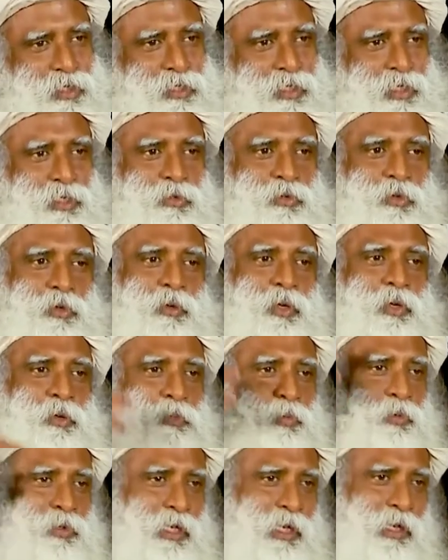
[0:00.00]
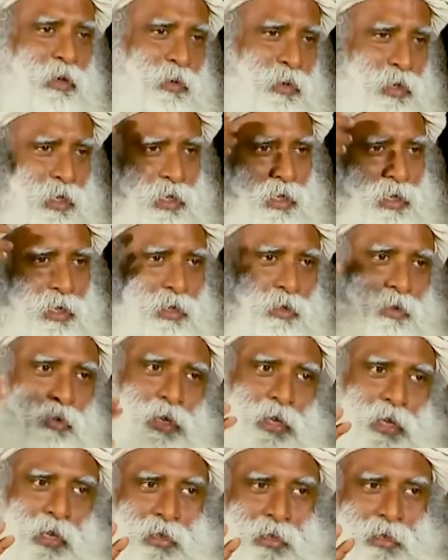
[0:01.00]
try. You don't want to put yellow color on your
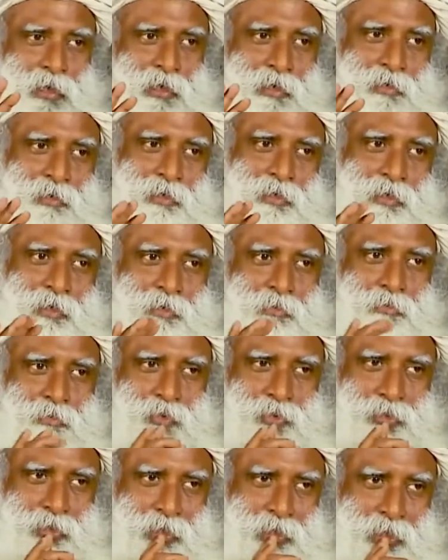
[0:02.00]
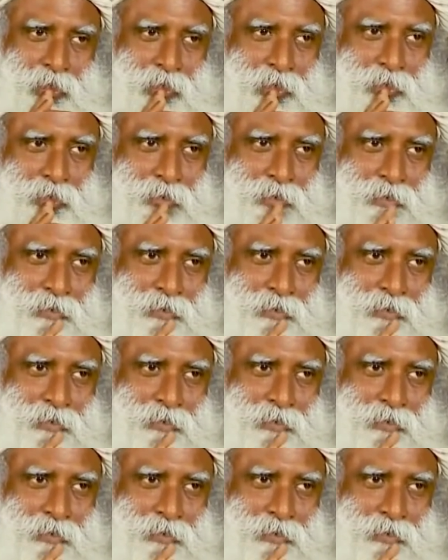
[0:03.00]
head like Mussolini.